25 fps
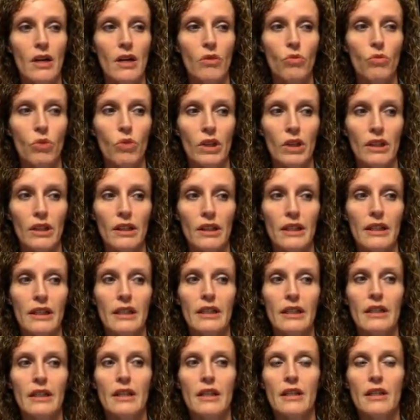work
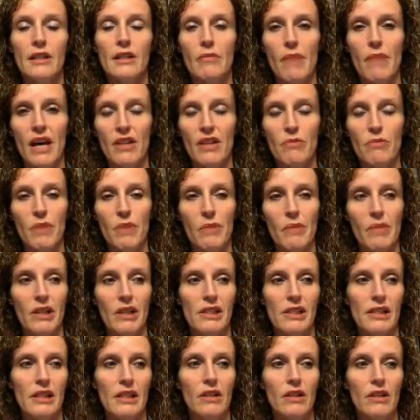in the math by
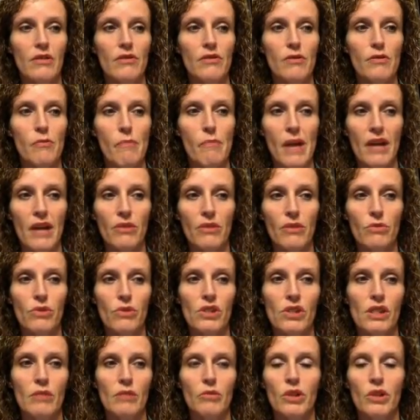myself, math with
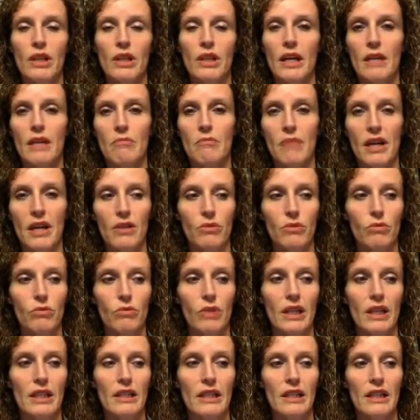someone, and math
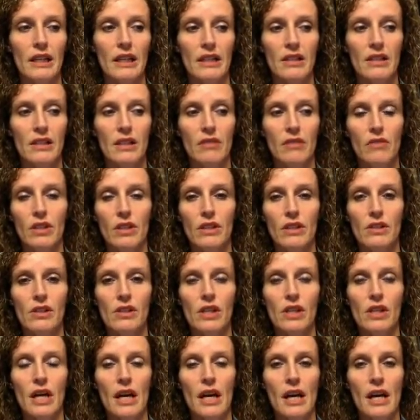writing
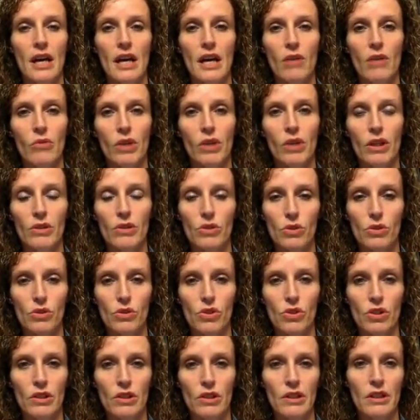activities. And we also
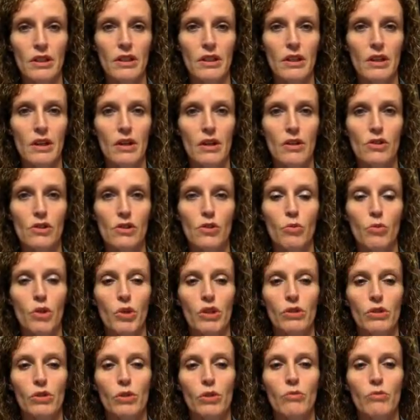started in on our
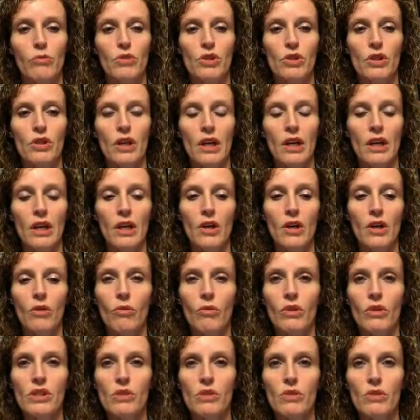small groups.
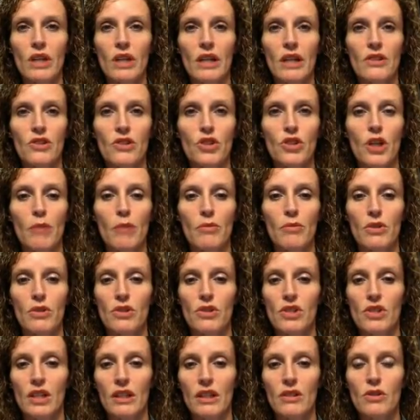Once we got to chapter
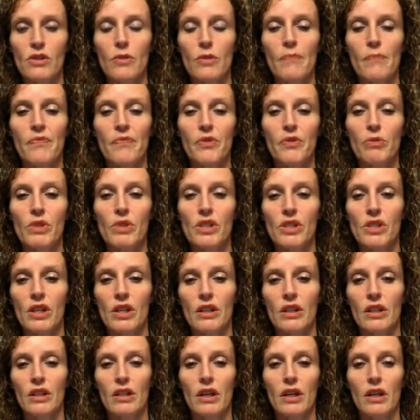6, we
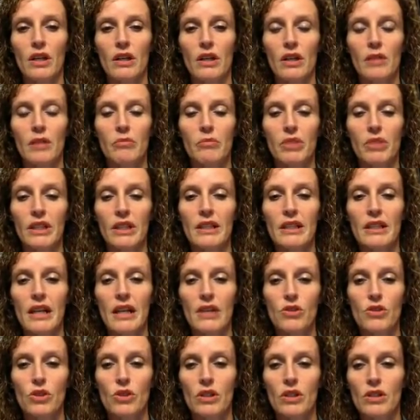started our complete
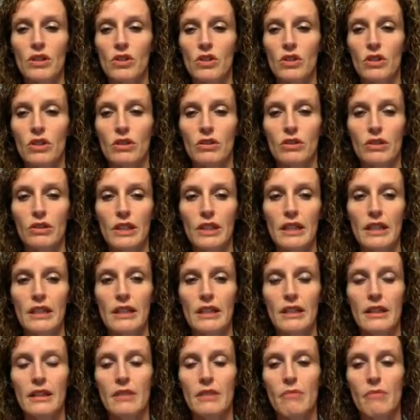non-traditional learning
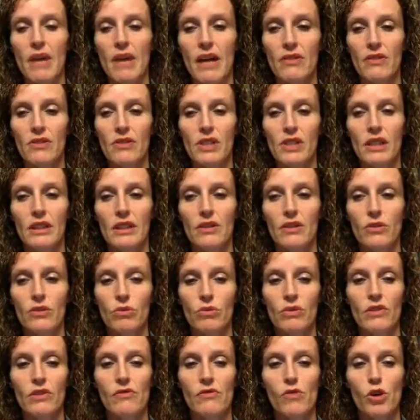in the Math Daily
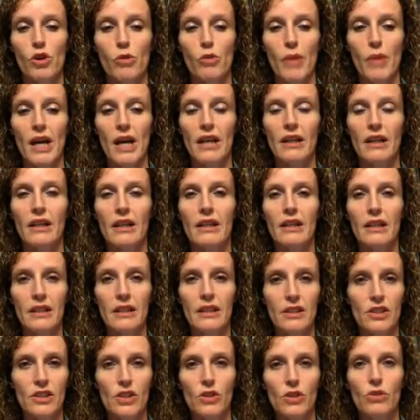3 format and
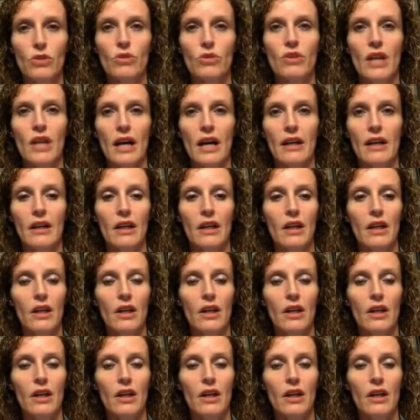continued that